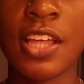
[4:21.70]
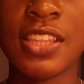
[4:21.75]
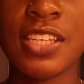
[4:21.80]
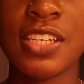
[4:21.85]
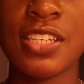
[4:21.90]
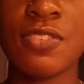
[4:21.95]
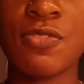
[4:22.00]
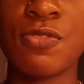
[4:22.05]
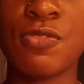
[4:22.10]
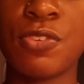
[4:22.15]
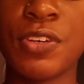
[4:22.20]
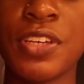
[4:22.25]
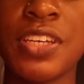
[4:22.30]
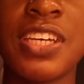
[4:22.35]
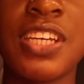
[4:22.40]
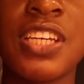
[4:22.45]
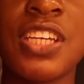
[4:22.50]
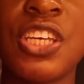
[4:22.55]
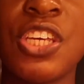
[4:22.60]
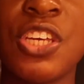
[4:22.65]
got these
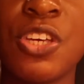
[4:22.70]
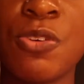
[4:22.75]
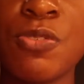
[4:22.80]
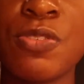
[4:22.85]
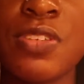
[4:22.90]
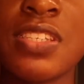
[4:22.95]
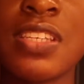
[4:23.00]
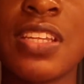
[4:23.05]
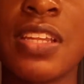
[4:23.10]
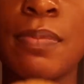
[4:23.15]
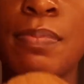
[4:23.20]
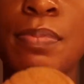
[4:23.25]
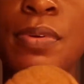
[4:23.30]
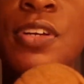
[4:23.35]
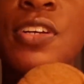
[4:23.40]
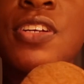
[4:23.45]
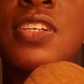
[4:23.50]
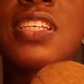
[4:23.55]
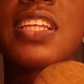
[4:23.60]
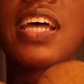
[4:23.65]
freaking cute
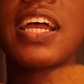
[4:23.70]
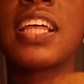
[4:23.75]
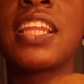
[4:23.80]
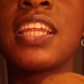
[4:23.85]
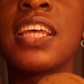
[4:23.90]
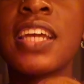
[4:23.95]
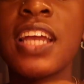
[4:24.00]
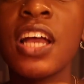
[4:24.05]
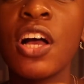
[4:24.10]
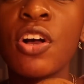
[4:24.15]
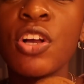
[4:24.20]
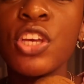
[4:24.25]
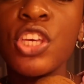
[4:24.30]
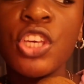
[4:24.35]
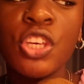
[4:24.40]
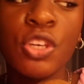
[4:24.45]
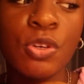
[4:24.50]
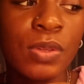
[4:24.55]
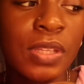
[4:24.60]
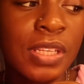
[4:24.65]
slippers. Like, look how
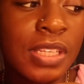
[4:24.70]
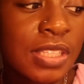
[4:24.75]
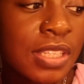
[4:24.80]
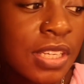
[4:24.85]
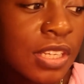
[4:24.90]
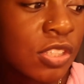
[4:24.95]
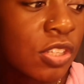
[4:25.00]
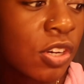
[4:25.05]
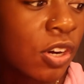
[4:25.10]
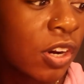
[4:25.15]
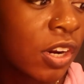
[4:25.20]
cute these things